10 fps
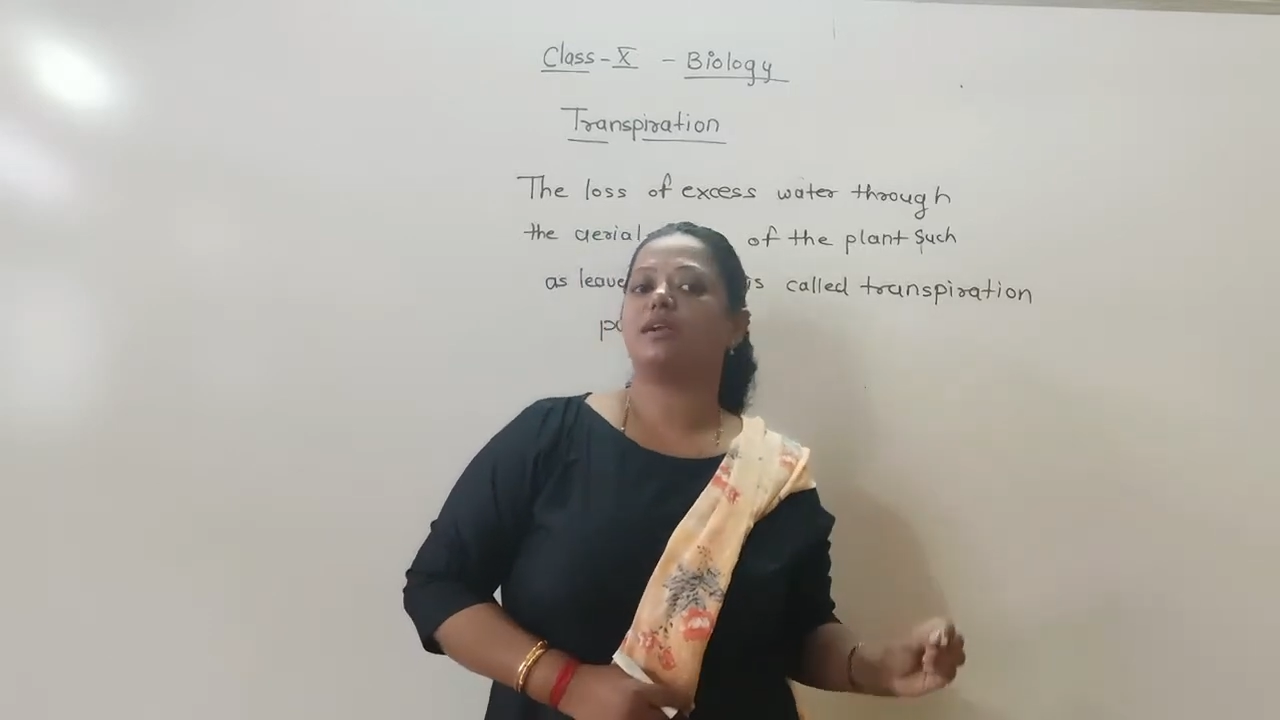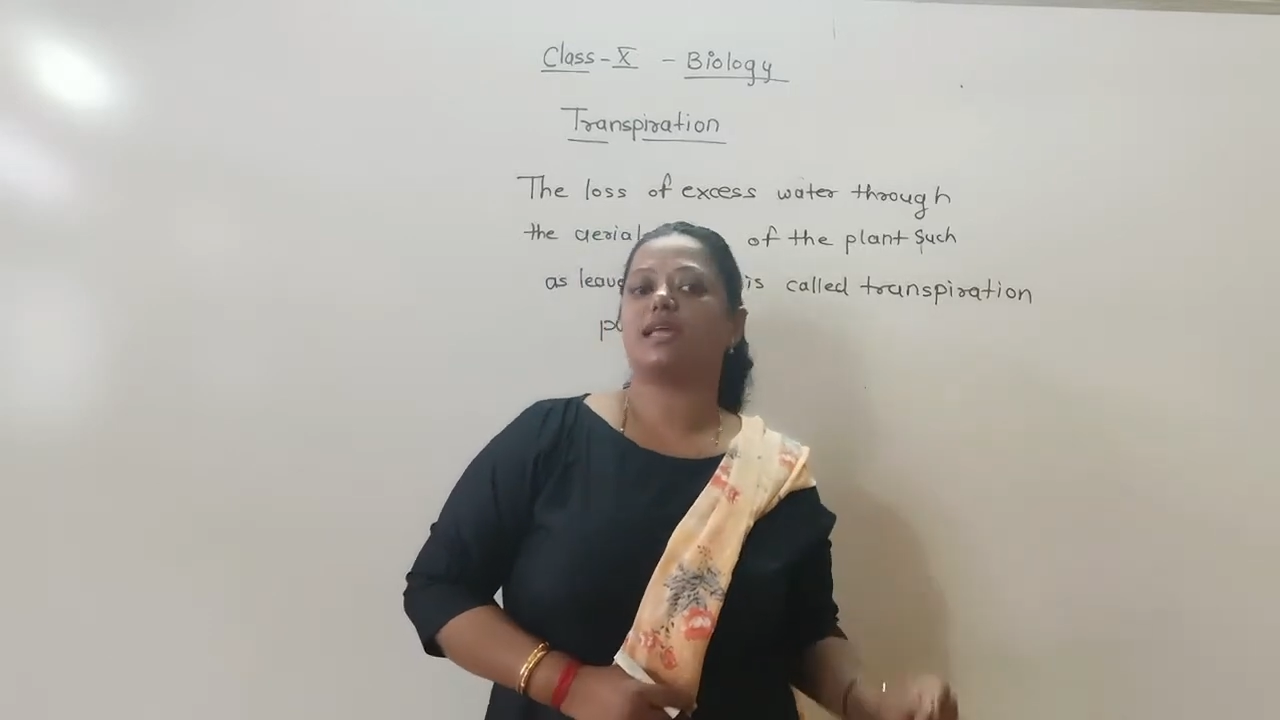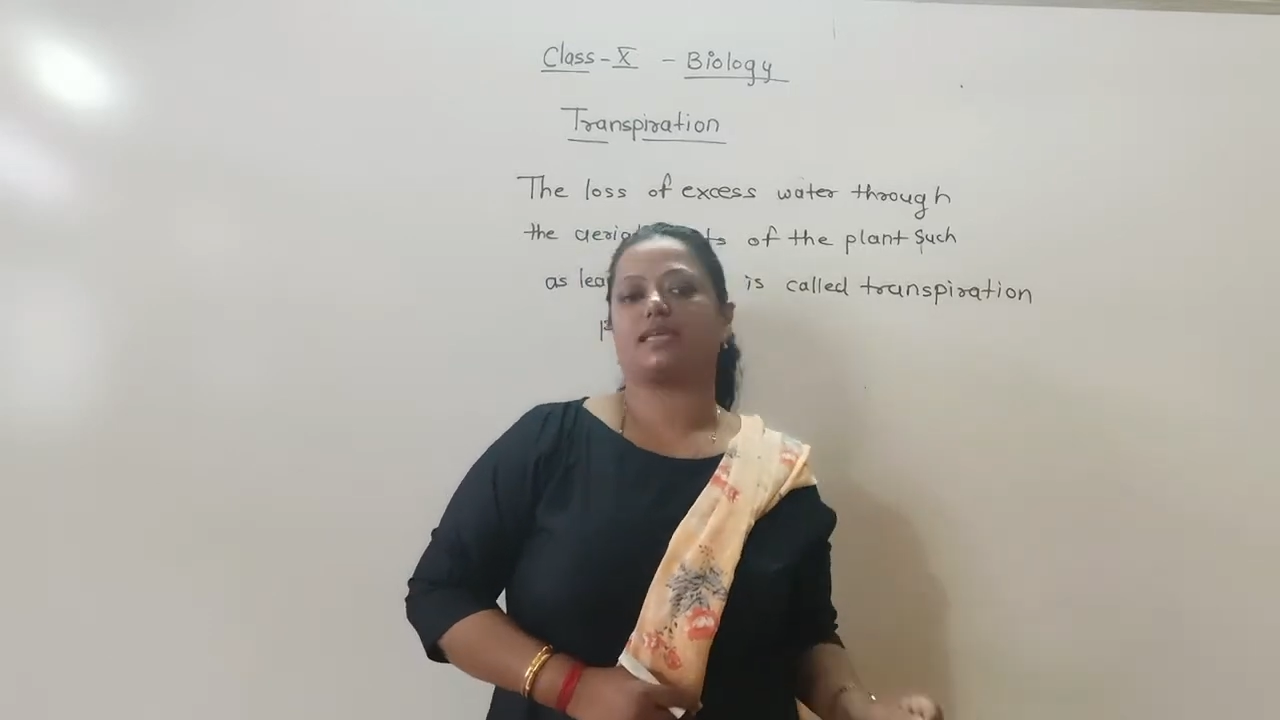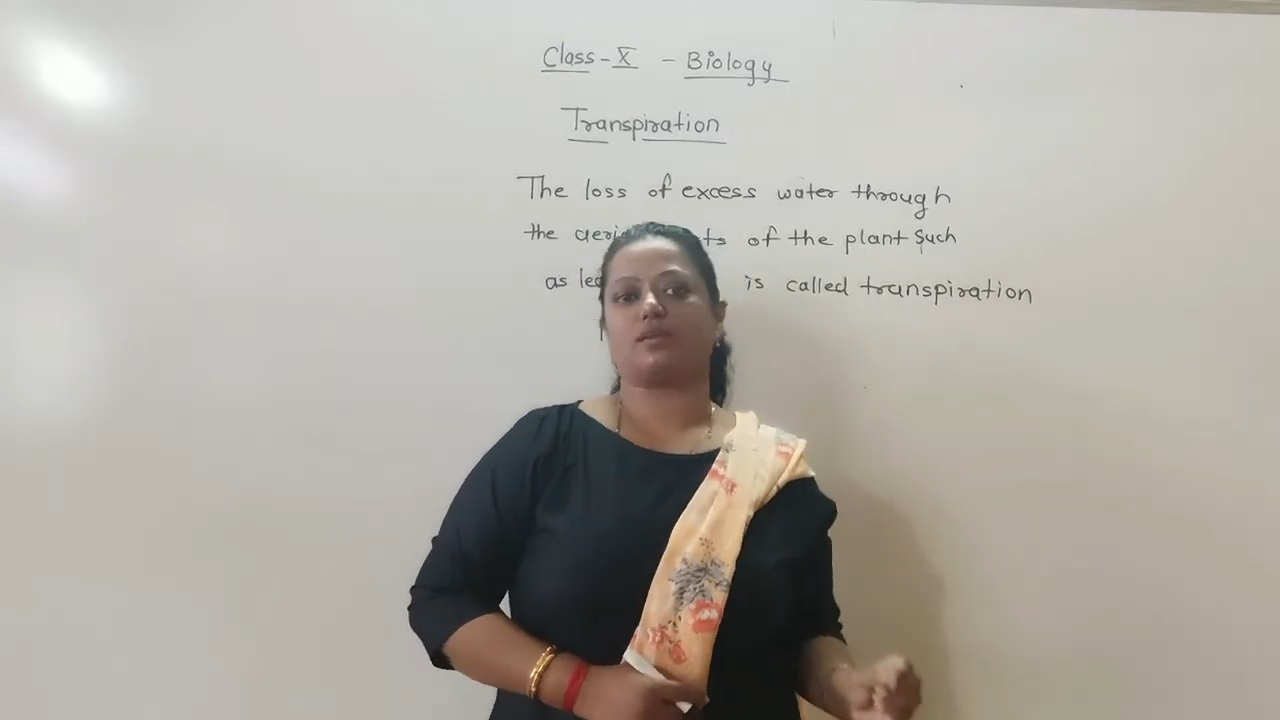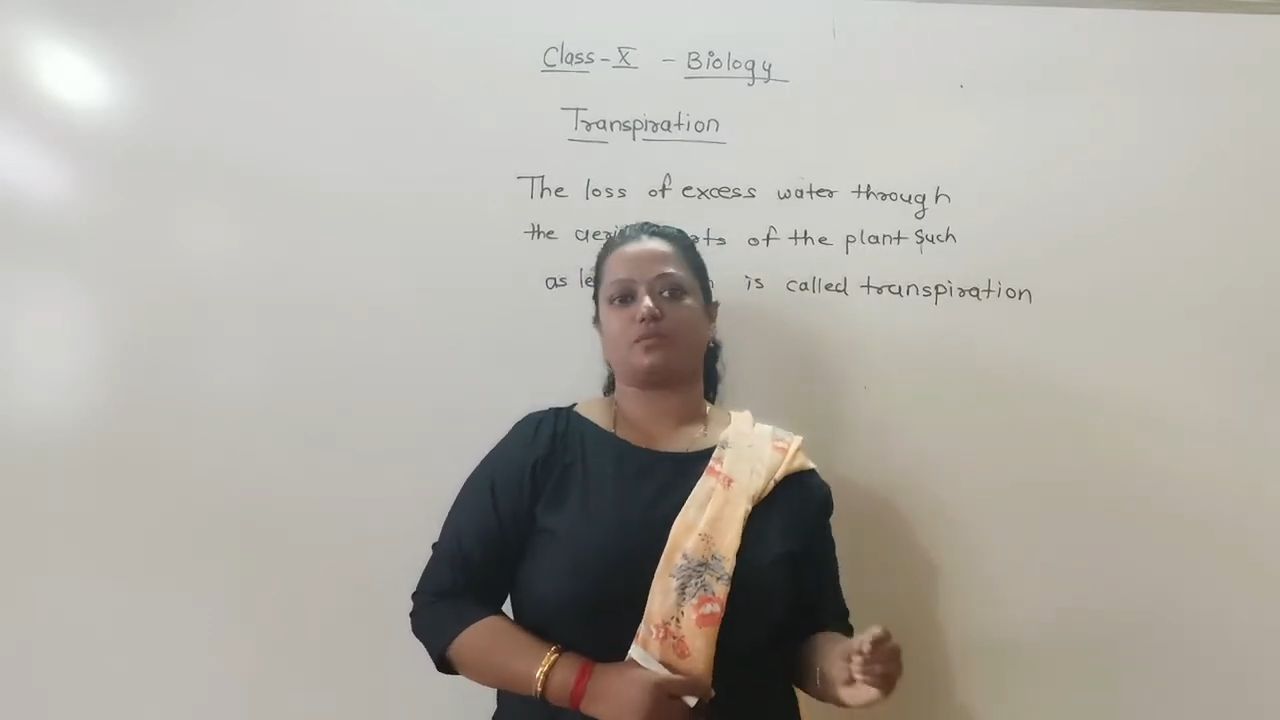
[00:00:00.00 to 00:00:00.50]

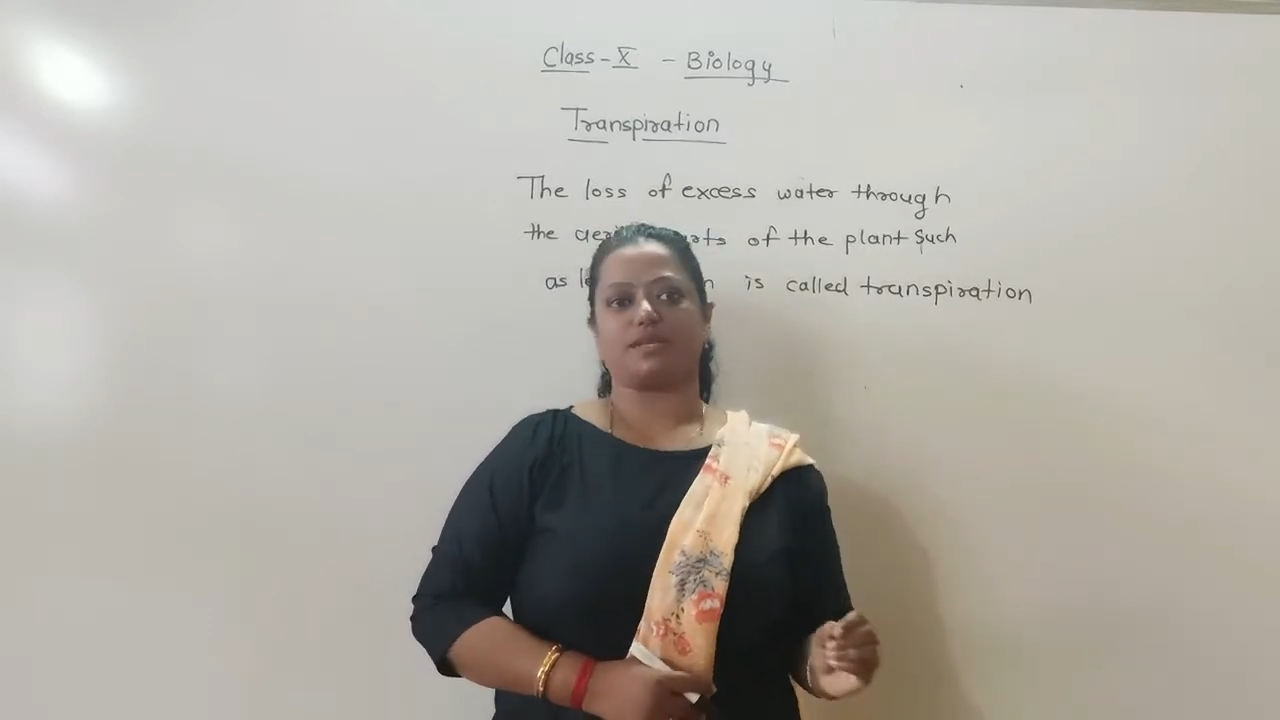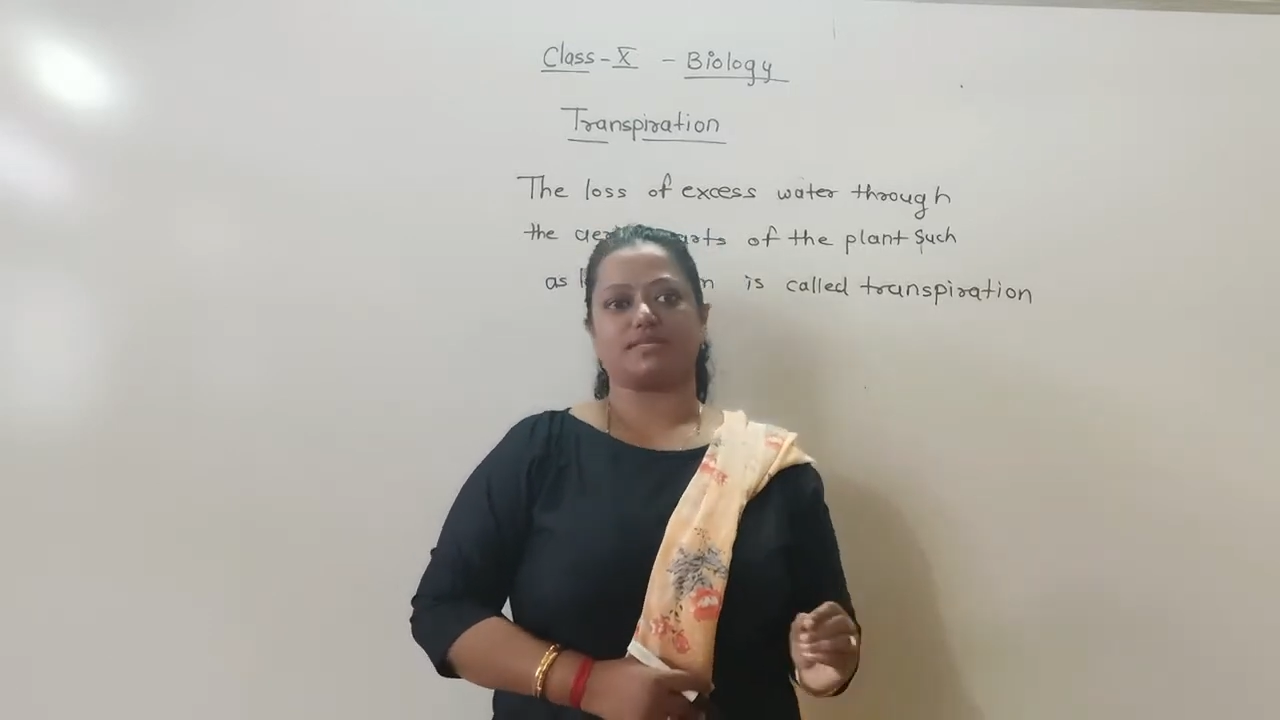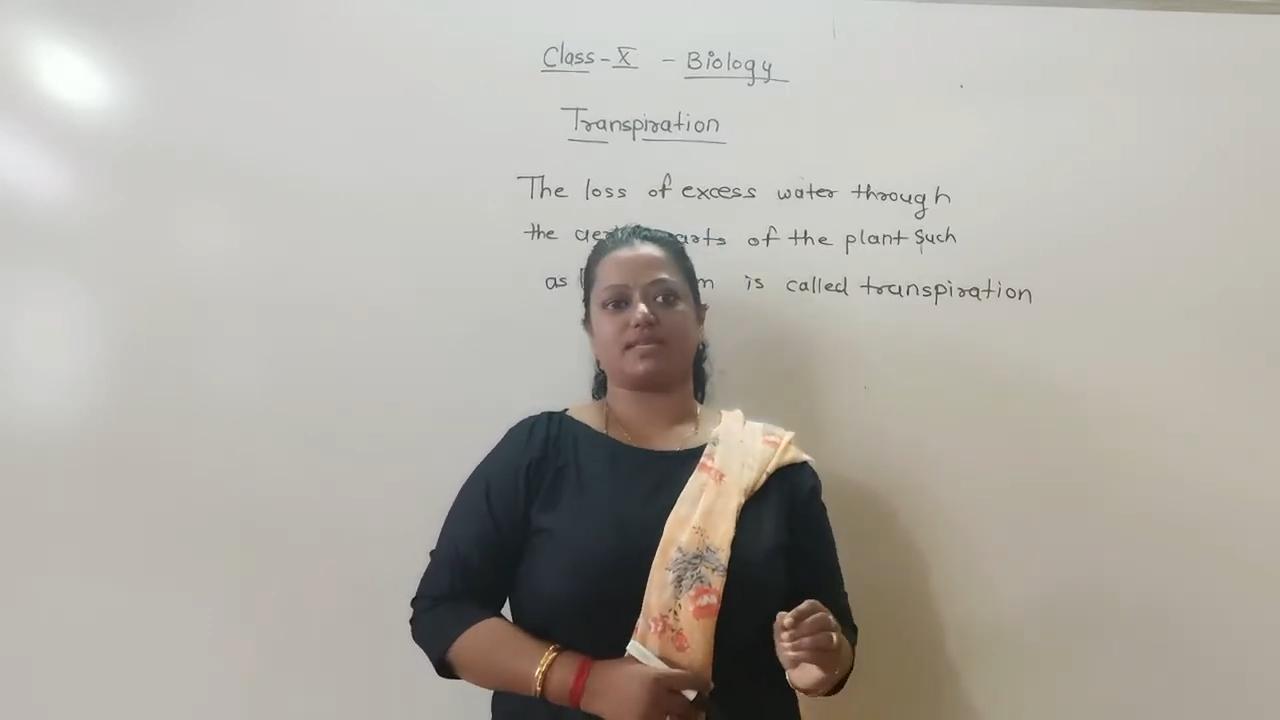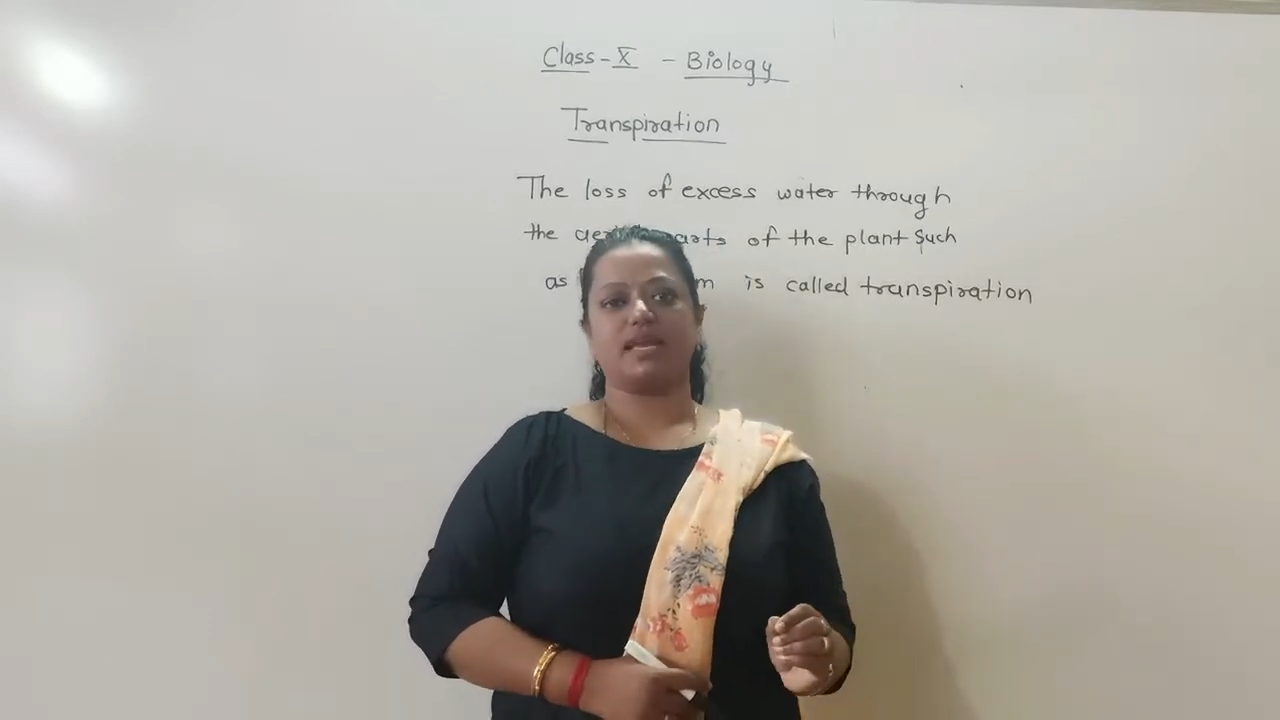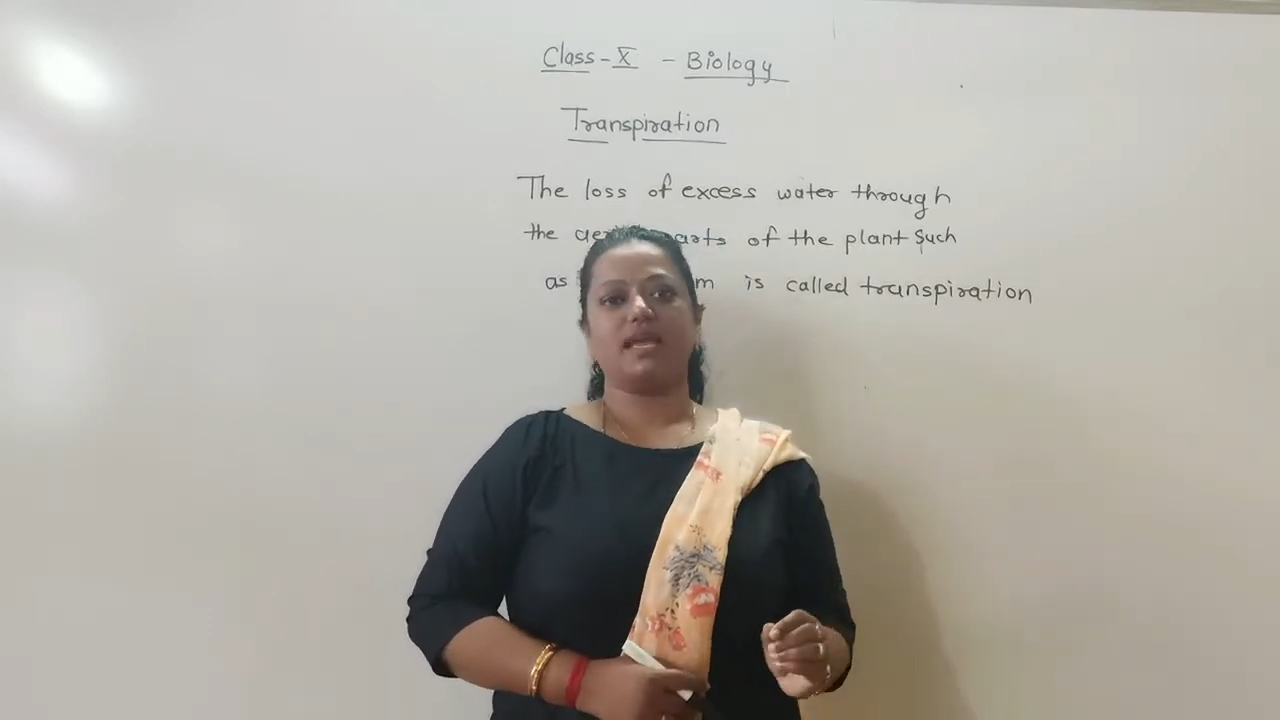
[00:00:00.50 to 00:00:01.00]
taking place.